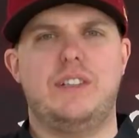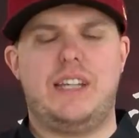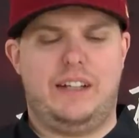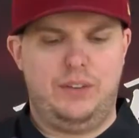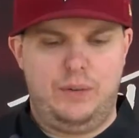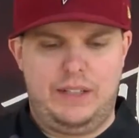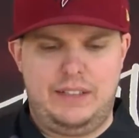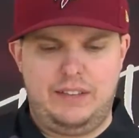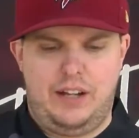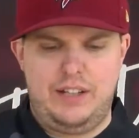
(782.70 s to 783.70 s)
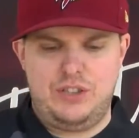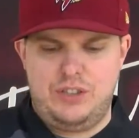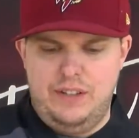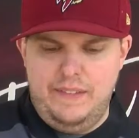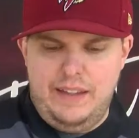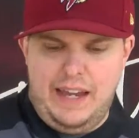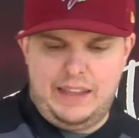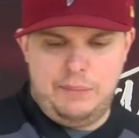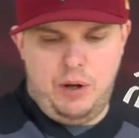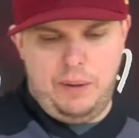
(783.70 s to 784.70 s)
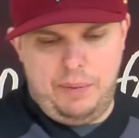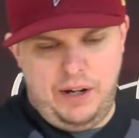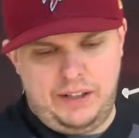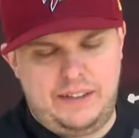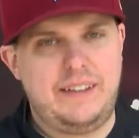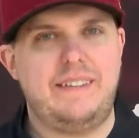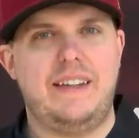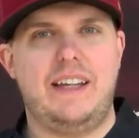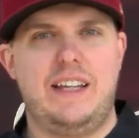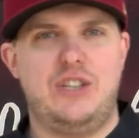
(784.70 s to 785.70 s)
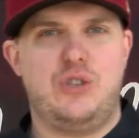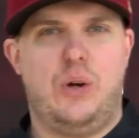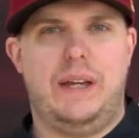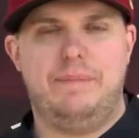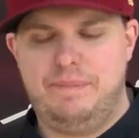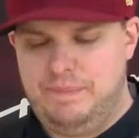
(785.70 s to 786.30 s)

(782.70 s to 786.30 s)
tenderloin lunch at the ballpark. Enjoy.